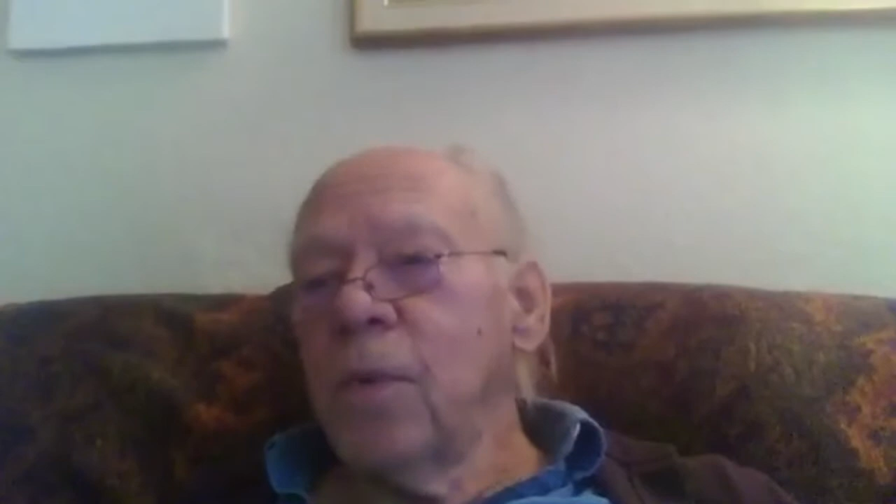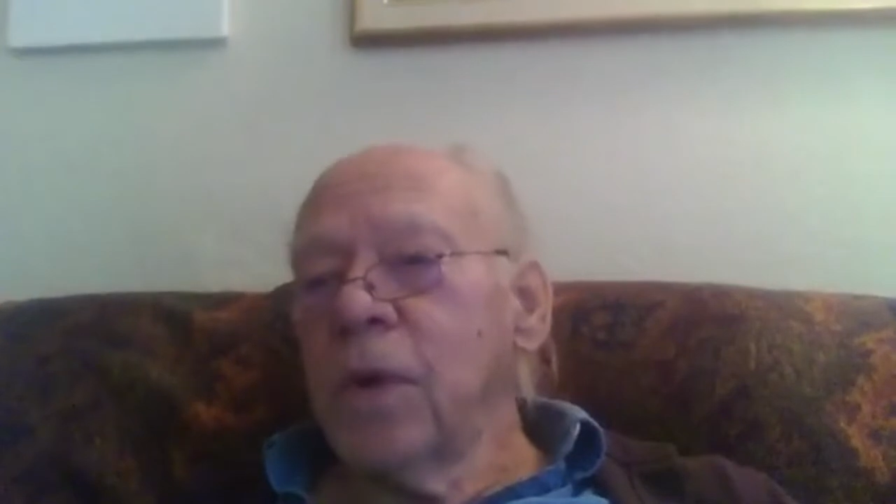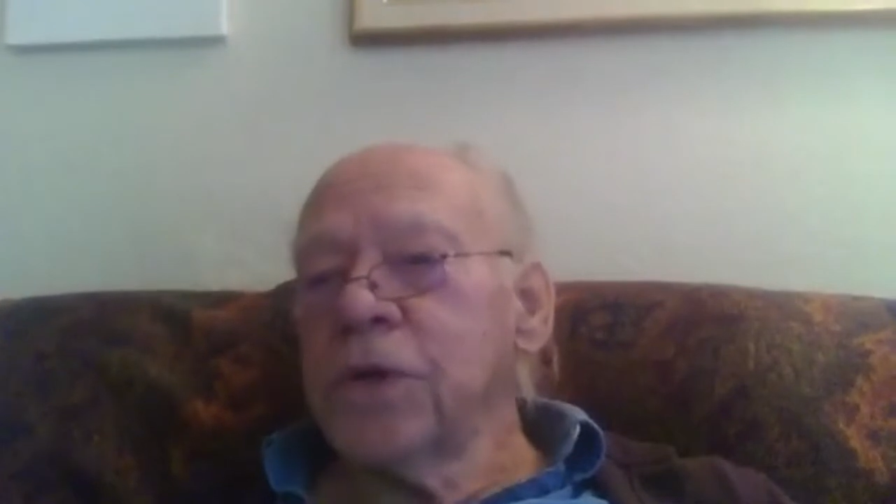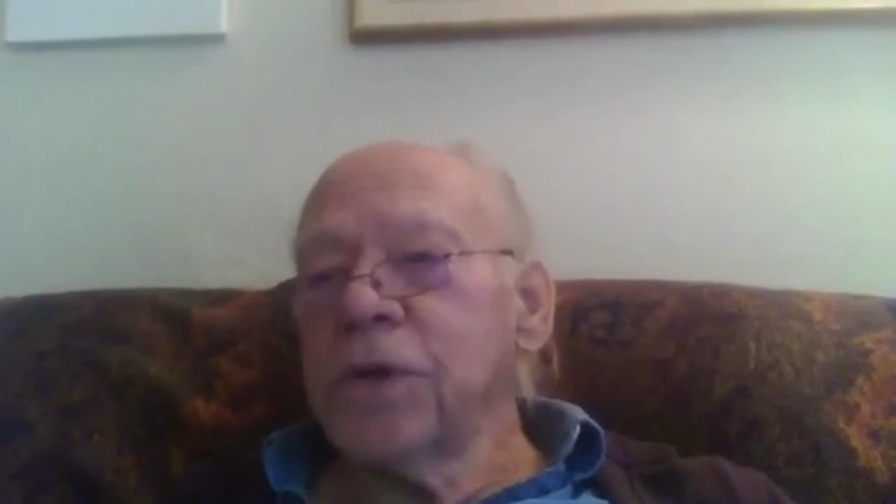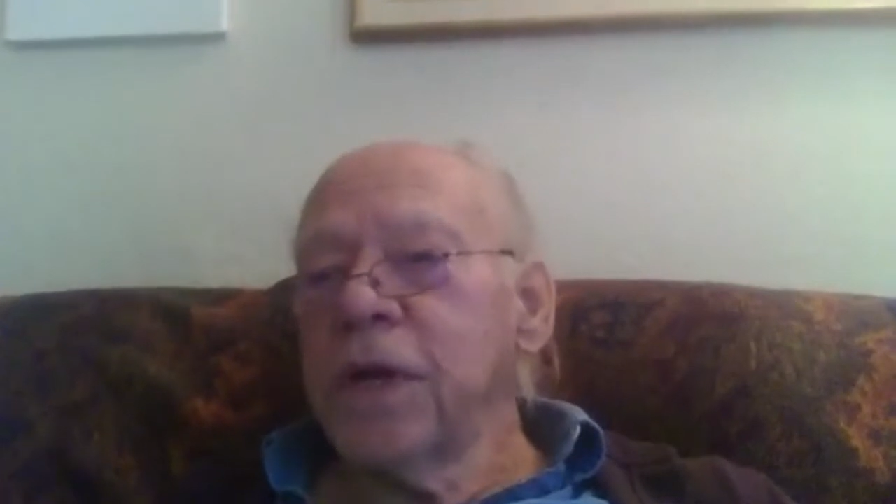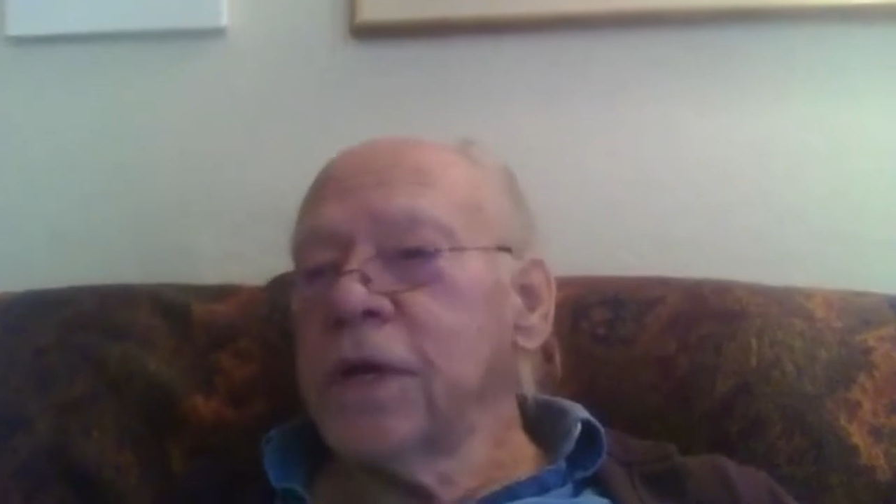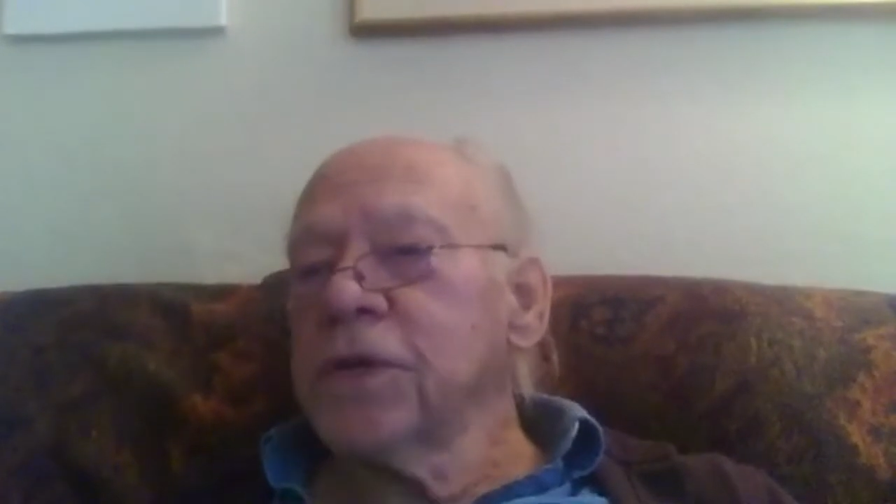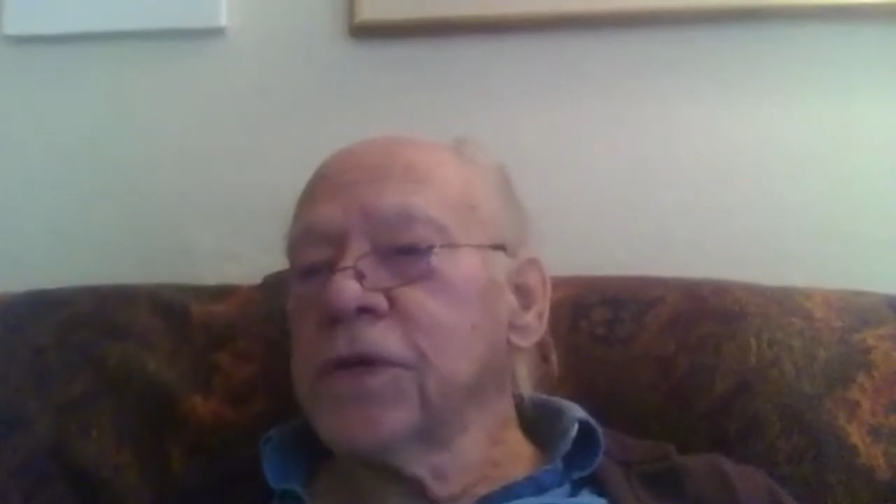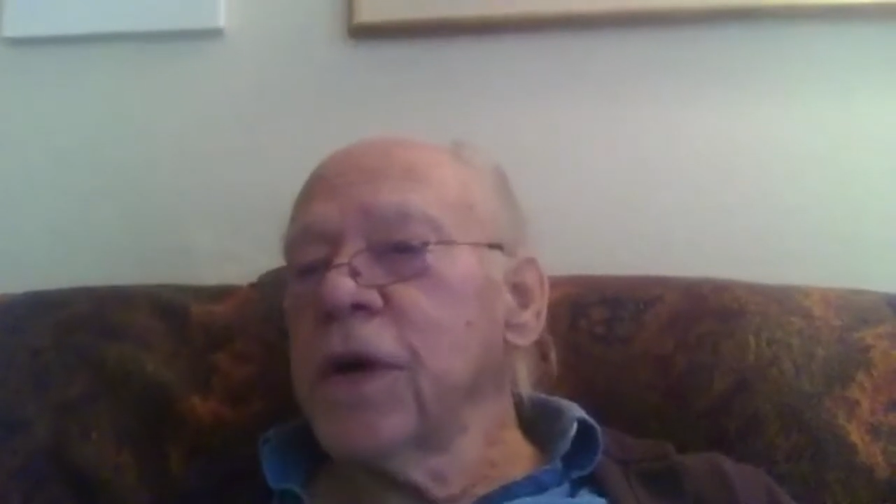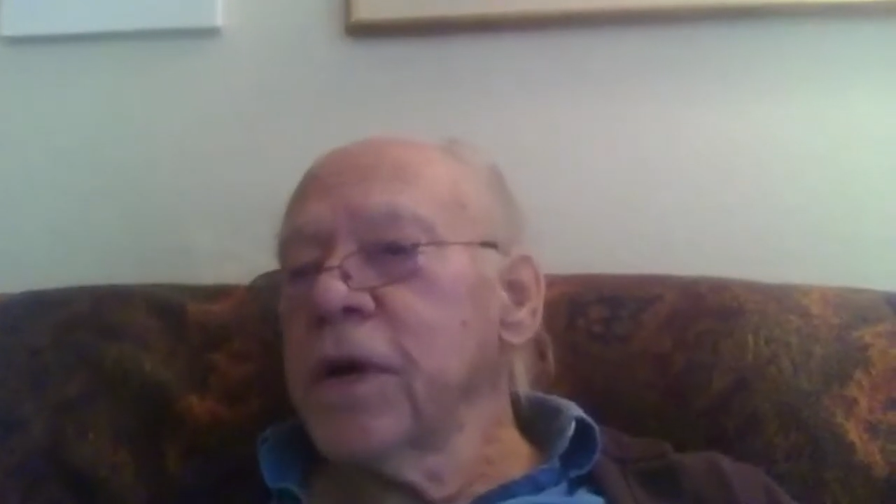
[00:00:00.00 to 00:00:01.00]
once you get it
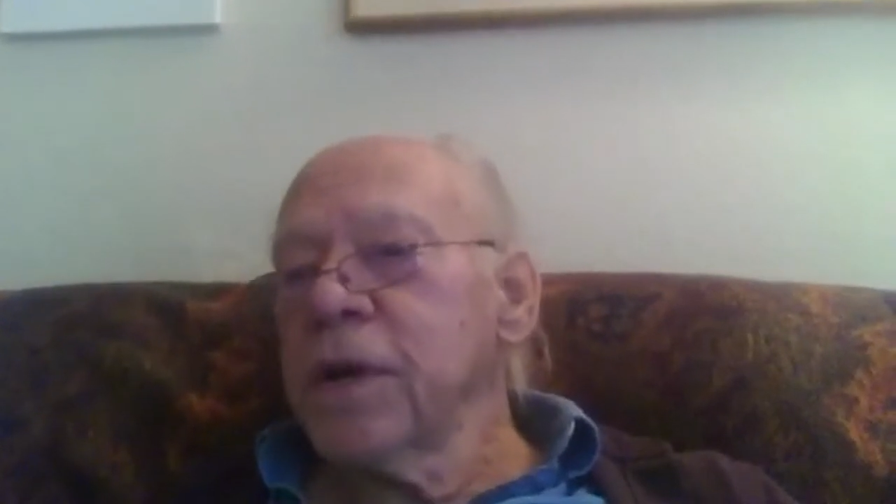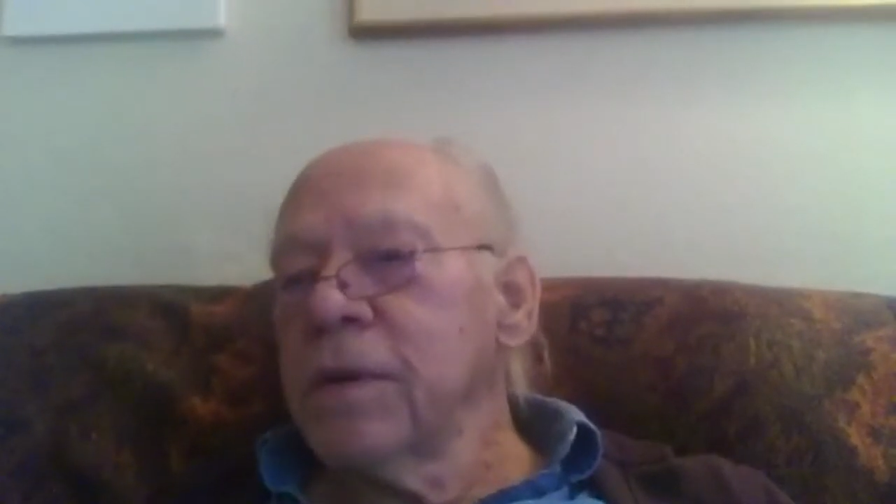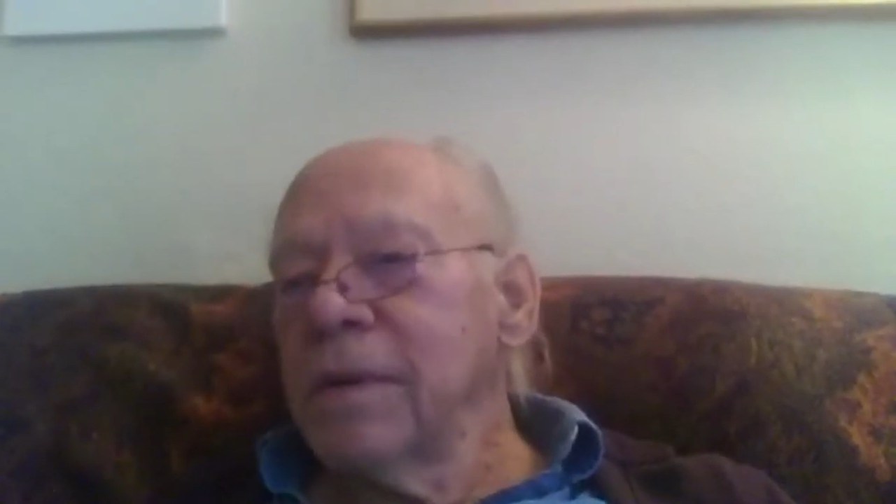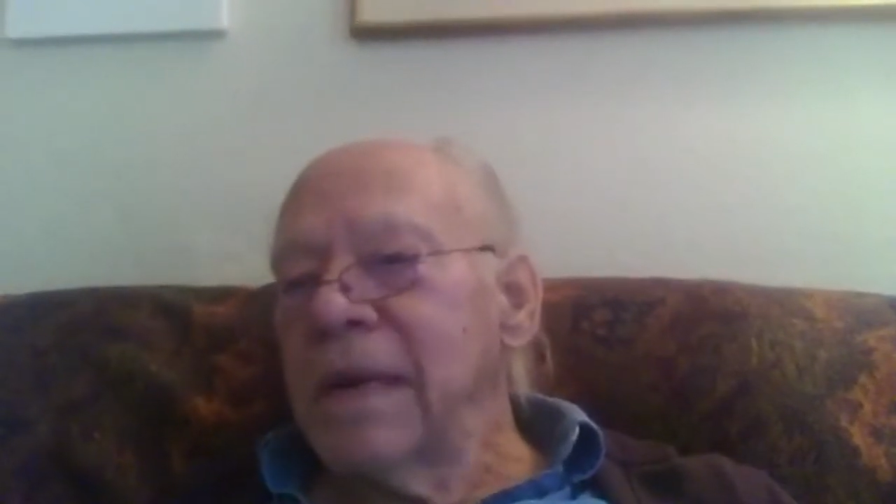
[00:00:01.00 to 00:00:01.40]
started.